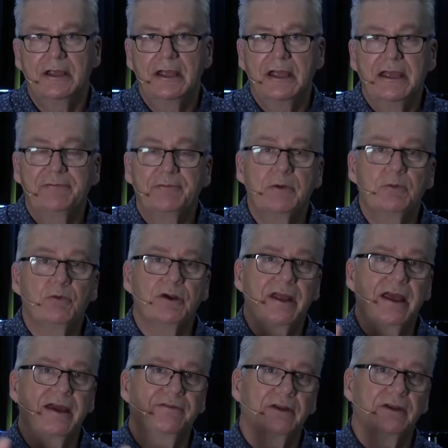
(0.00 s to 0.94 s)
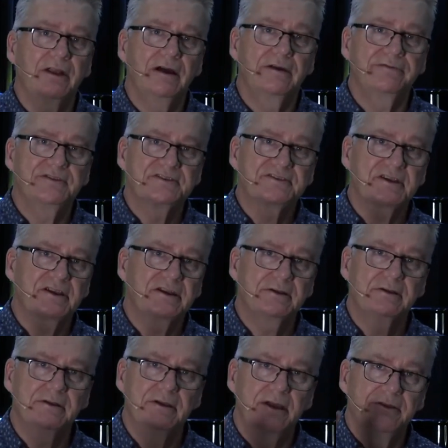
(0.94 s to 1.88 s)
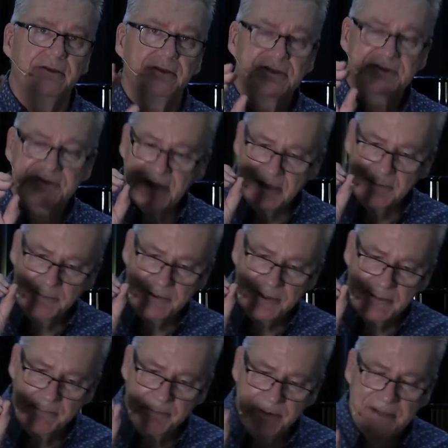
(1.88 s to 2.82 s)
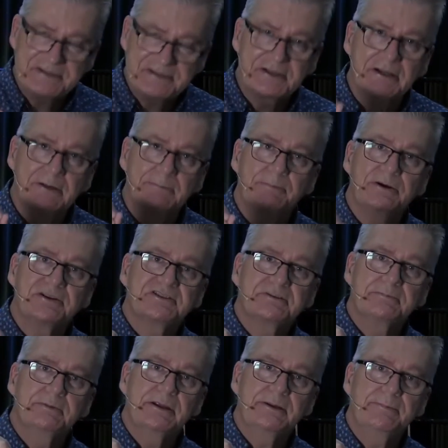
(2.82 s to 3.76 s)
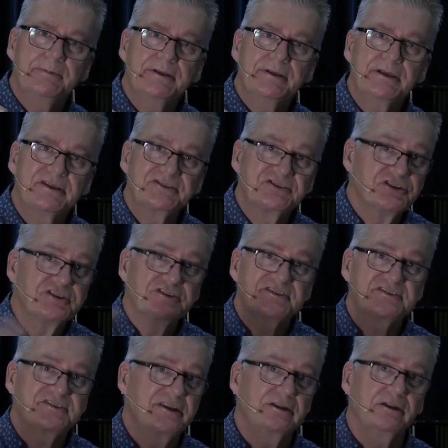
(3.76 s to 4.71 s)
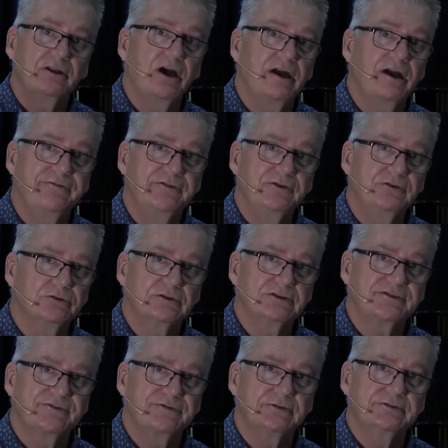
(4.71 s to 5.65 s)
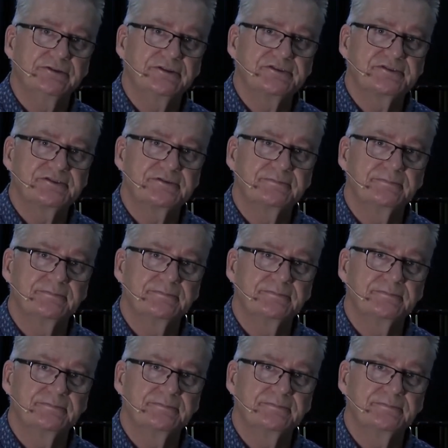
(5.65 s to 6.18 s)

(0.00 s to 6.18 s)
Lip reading: If we want to have a life that's going to be the best it can possibly be, as Jesus said, life in all its fullness,